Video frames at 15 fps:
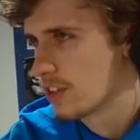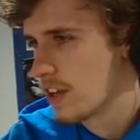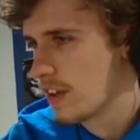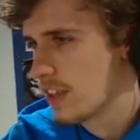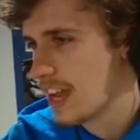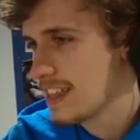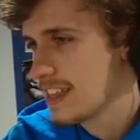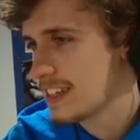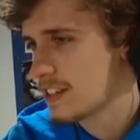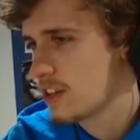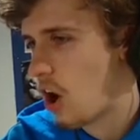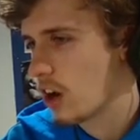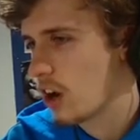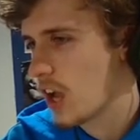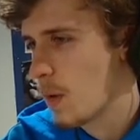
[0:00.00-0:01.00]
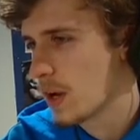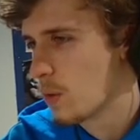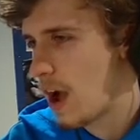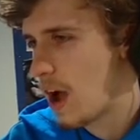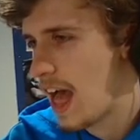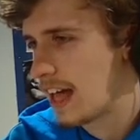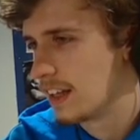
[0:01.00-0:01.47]
off. Okay, this is not going
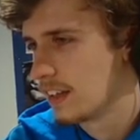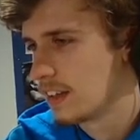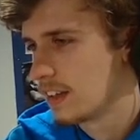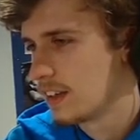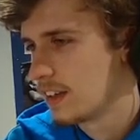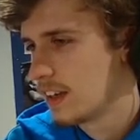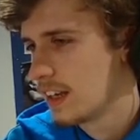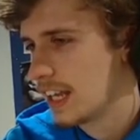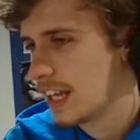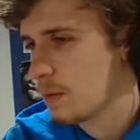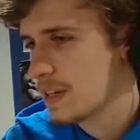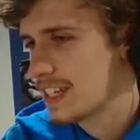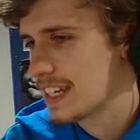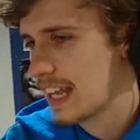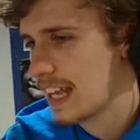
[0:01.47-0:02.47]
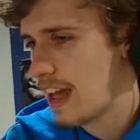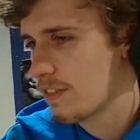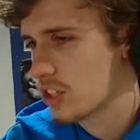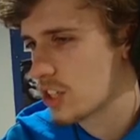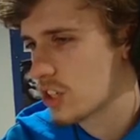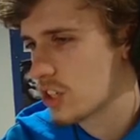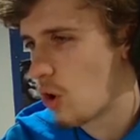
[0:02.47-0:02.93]
well. Like, we still
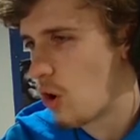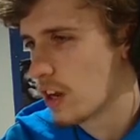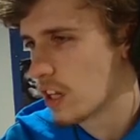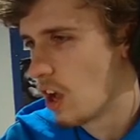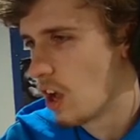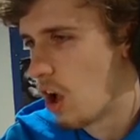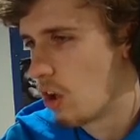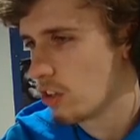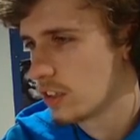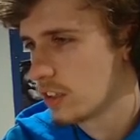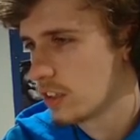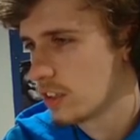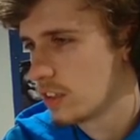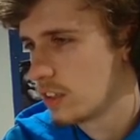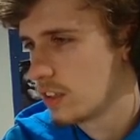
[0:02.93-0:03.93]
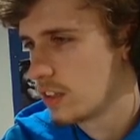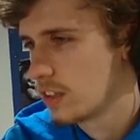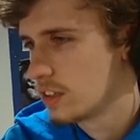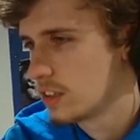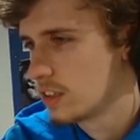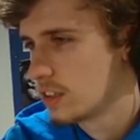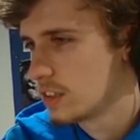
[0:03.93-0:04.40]
haven't scored a goal.
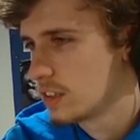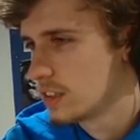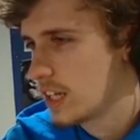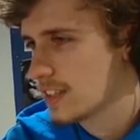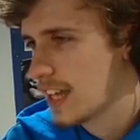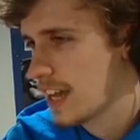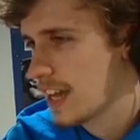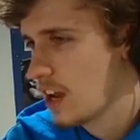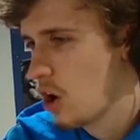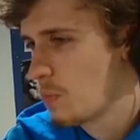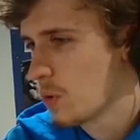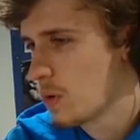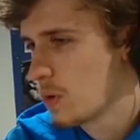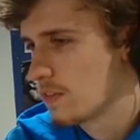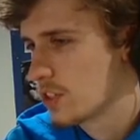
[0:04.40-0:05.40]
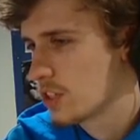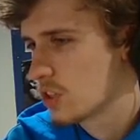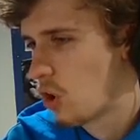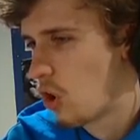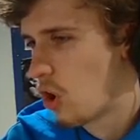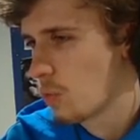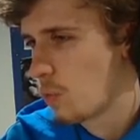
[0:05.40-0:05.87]
I was kind of hoping we'd have
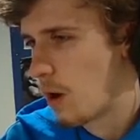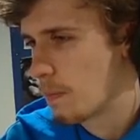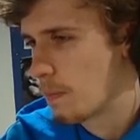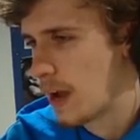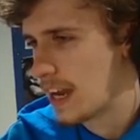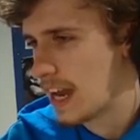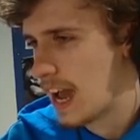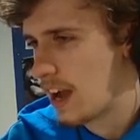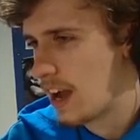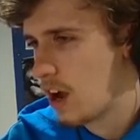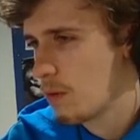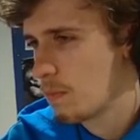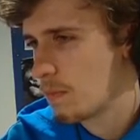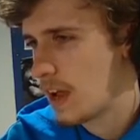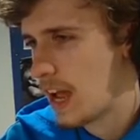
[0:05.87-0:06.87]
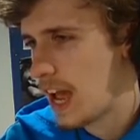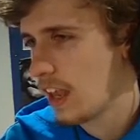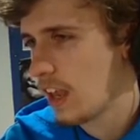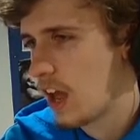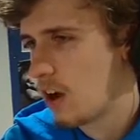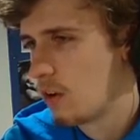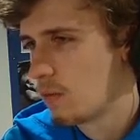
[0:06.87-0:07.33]
scored one by now. Oh,
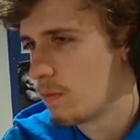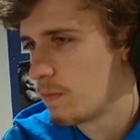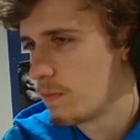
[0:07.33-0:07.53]
hello.